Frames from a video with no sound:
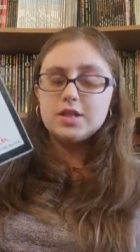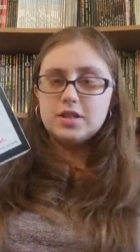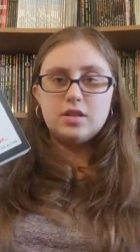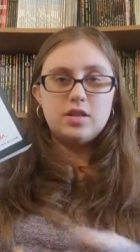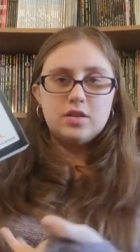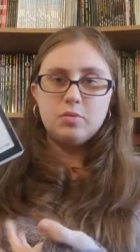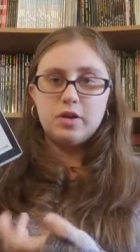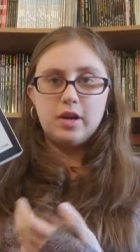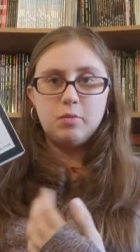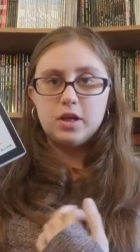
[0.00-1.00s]
This is another
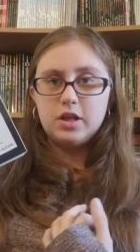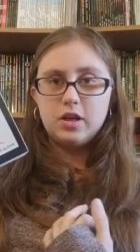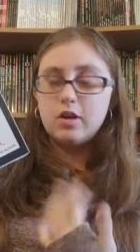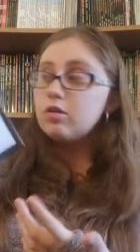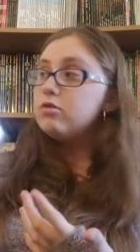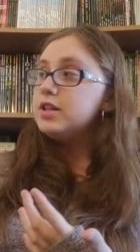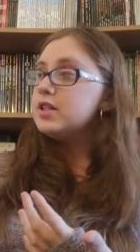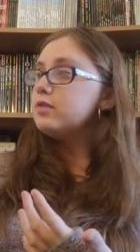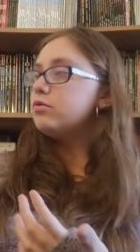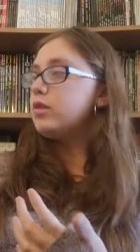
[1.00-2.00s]
one I won in a
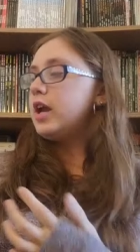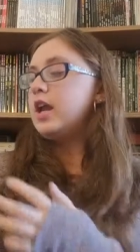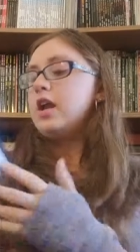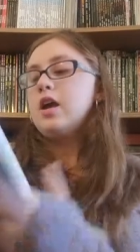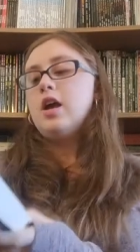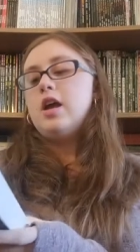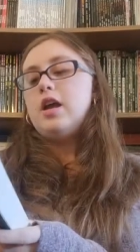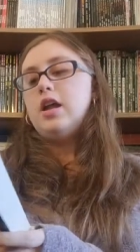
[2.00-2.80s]
Goodreads giveaway.